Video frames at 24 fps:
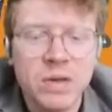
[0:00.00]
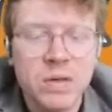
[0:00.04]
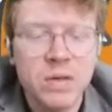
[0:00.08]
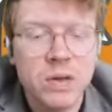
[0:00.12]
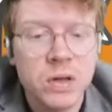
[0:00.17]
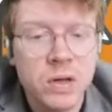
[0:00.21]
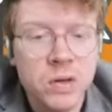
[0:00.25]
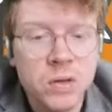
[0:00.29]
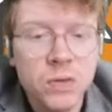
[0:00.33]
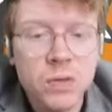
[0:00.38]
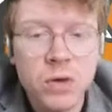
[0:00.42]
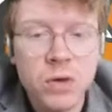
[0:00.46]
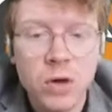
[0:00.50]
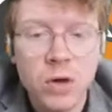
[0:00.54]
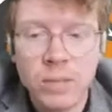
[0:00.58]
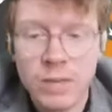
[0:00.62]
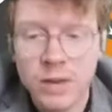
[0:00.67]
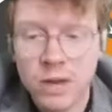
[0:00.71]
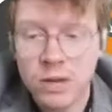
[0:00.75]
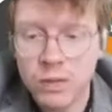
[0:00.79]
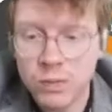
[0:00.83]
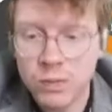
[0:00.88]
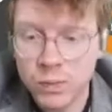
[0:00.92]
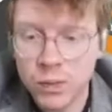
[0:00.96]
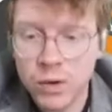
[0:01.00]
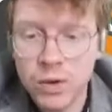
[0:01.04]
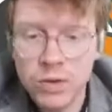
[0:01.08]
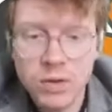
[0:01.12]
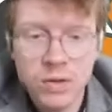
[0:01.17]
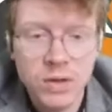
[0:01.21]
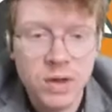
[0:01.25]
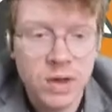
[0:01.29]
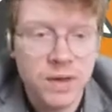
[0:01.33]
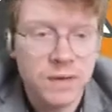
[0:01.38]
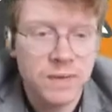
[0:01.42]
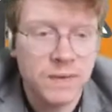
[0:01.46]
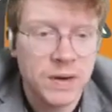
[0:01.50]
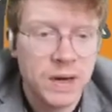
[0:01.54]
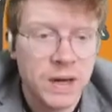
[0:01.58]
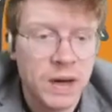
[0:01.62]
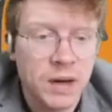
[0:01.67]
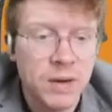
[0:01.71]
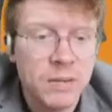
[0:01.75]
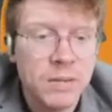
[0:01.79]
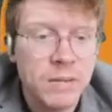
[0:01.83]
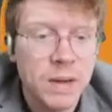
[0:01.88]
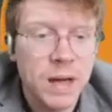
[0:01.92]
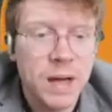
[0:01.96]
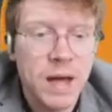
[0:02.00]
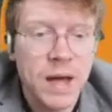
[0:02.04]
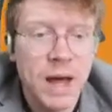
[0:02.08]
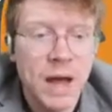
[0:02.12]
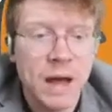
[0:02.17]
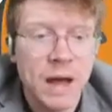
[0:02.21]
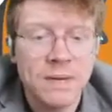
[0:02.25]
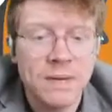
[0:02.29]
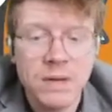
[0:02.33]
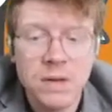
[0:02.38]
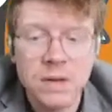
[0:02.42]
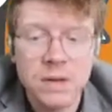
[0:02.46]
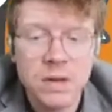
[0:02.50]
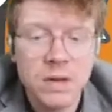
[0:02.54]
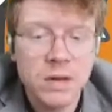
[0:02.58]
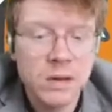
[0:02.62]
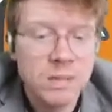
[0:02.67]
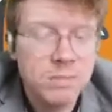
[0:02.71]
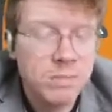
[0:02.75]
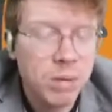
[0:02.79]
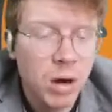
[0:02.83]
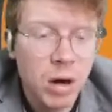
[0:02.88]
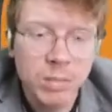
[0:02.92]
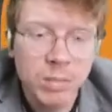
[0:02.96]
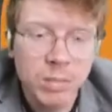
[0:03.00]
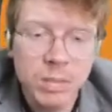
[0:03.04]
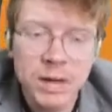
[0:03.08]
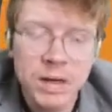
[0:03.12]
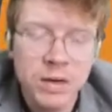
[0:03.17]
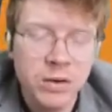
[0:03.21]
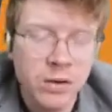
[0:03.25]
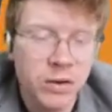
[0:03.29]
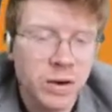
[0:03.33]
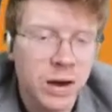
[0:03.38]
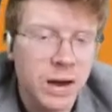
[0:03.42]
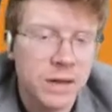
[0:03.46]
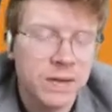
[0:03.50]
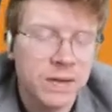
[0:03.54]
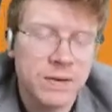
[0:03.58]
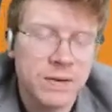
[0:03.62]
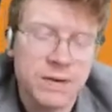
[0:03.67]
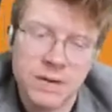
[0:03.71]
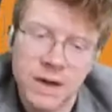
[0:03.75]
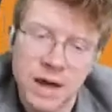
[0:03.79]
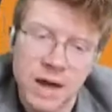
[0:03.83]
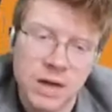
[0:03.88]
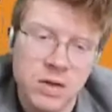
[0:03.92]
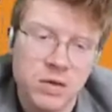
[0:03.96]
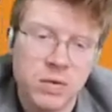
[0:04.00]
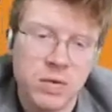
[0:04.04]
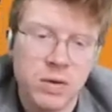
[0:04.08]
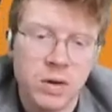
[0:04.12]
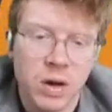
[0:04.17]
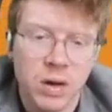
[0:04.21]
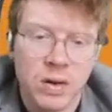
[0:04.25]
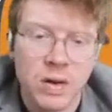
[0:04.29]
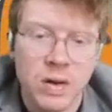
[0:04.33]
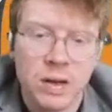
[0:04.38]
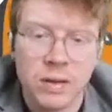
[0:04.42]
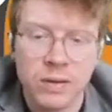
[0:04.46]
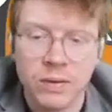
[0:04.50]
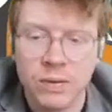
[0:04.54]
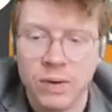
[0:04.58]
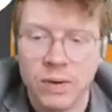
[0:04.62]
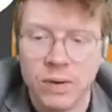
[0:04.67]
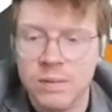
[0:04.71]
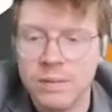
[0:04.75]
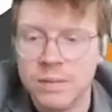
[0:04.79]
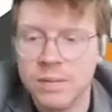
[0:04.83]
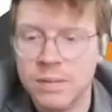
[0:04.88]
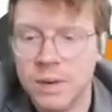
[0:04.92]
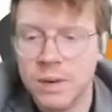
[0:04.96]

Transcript: So your job is to watch this video and then to just pop in your answers as you're going through.